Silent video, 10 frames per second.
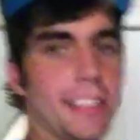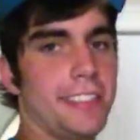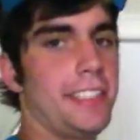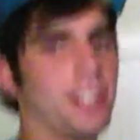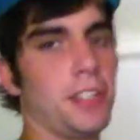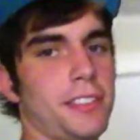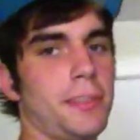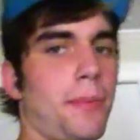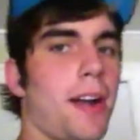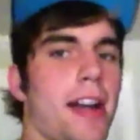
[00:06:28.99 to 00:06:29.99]
a secret
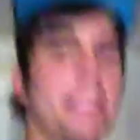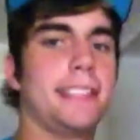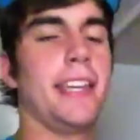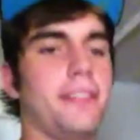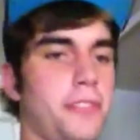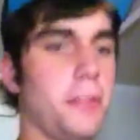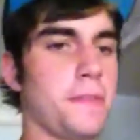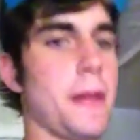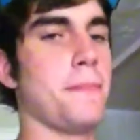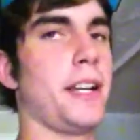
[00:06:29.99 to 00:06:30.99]
surprise gift
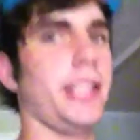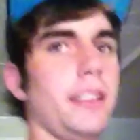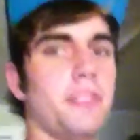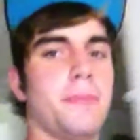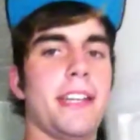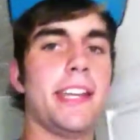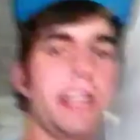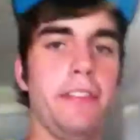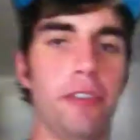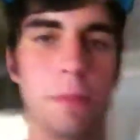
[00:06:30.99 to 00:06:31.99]
with my money, with my
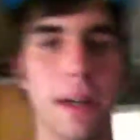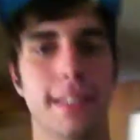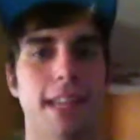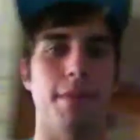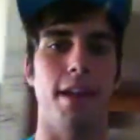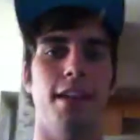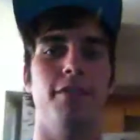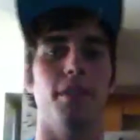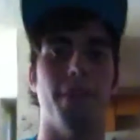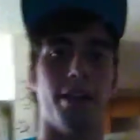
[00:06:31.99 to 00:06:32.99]
94 bucks I made from